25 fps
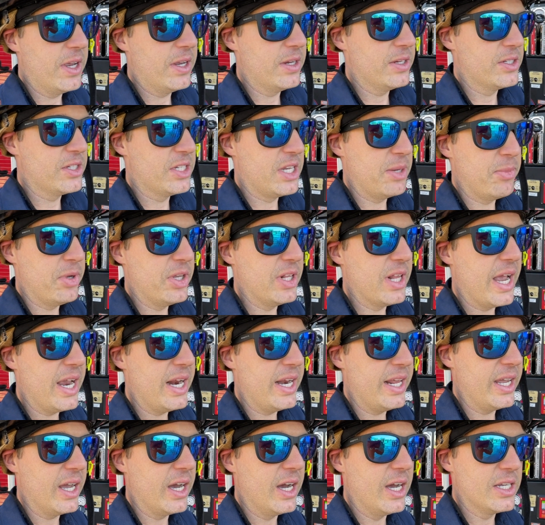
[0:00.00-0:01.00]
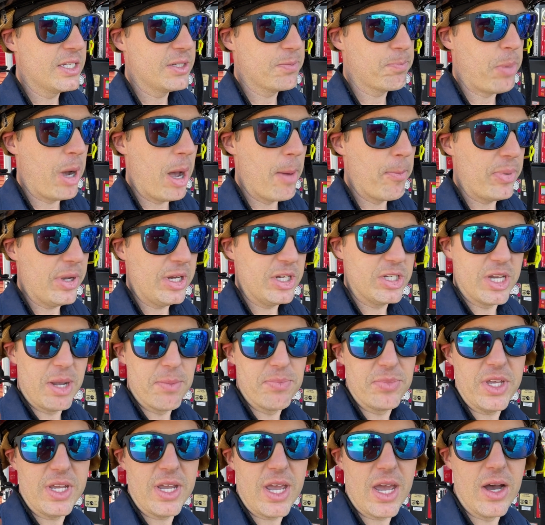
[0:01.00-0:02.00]
simulating us pumping
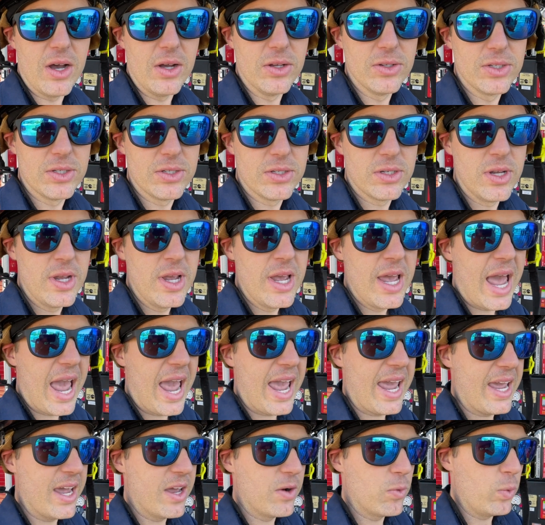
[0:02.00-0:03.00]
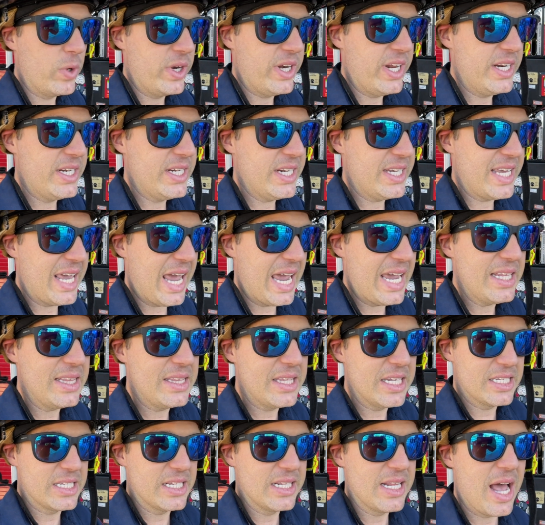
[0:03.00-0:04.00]
something else, and we need to gate
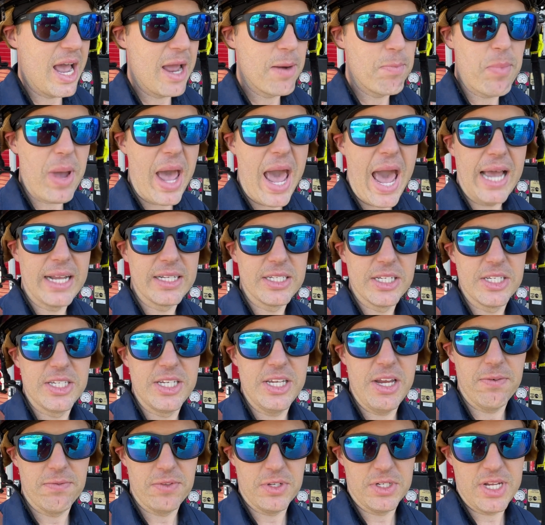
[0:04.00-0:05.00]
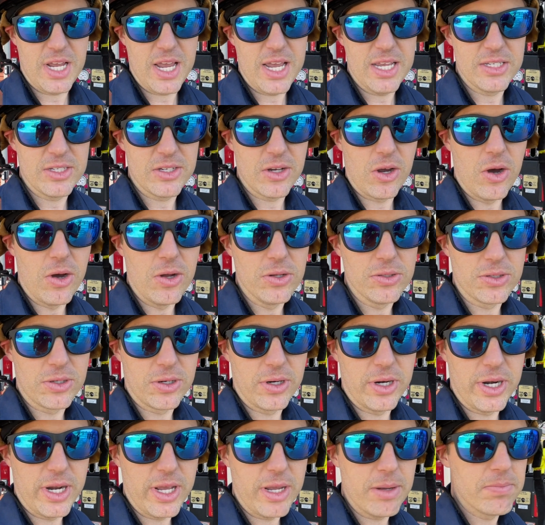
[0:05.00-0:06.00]
this line back to see if the tests alter
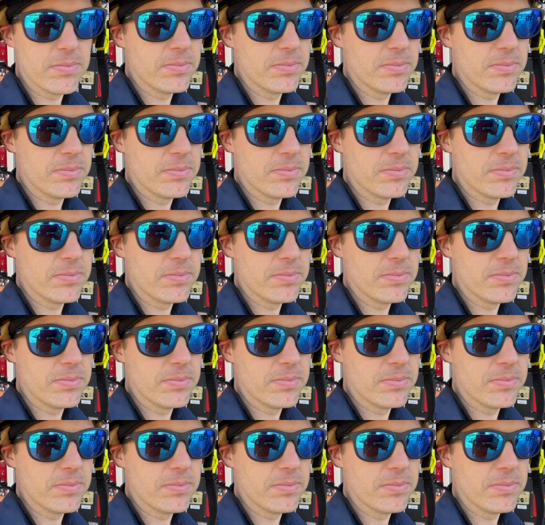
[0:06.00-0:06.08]
any.